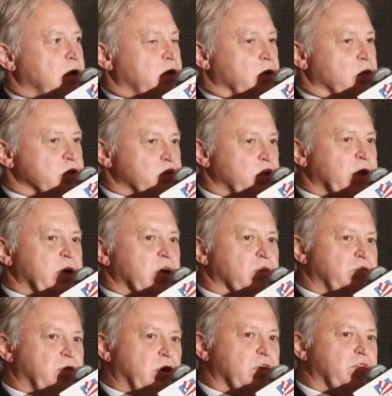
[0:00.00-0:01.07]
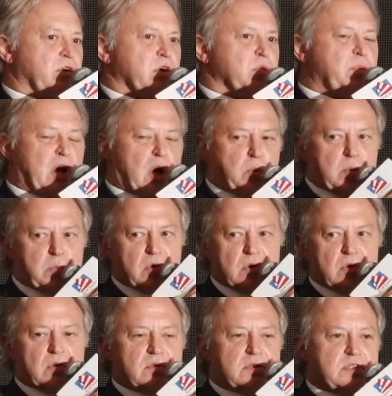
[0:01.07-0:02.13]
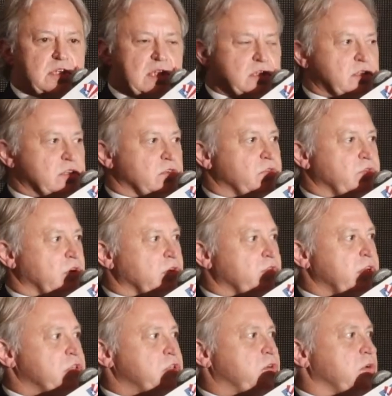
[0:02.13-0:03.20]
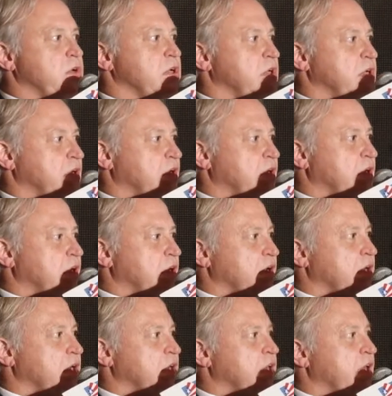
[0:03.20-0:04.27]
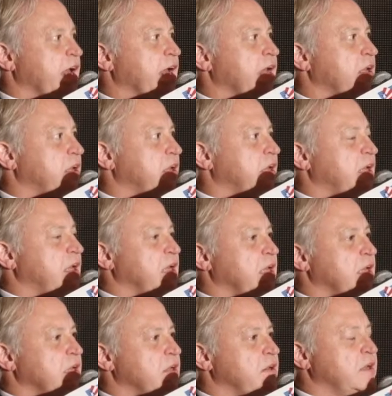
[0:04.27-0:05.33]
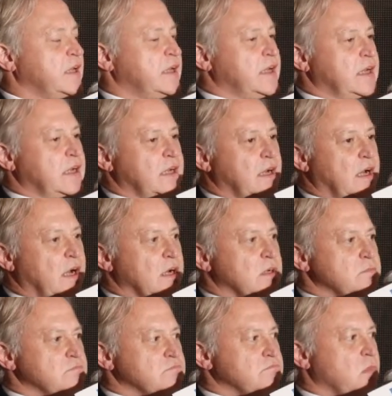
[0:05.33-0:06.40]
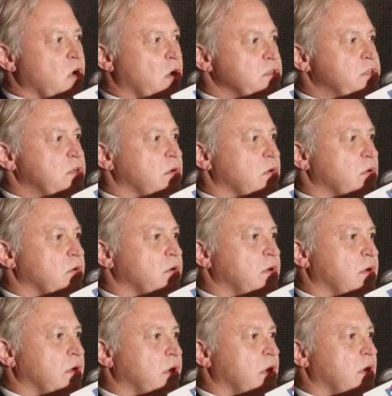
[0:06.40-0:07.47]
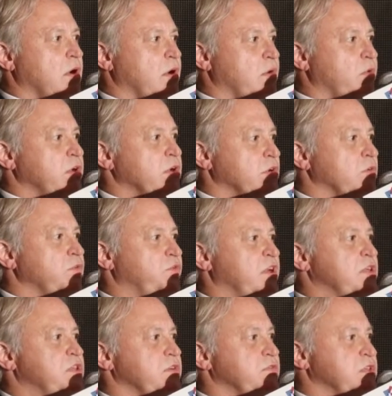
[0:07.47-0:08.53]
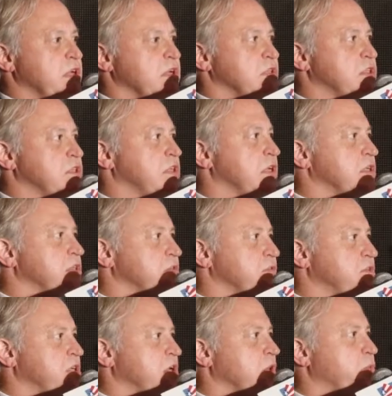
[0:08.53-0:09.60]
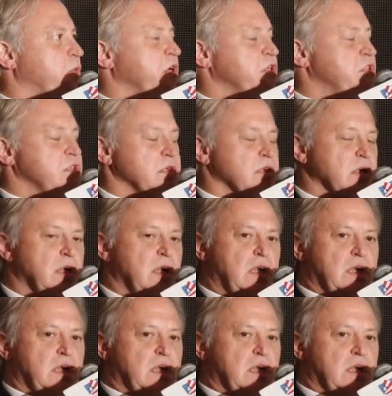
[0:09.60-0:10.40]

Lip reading: it was really a very, very palpable sense of history in that, and also a real festive sense, a sense of celebration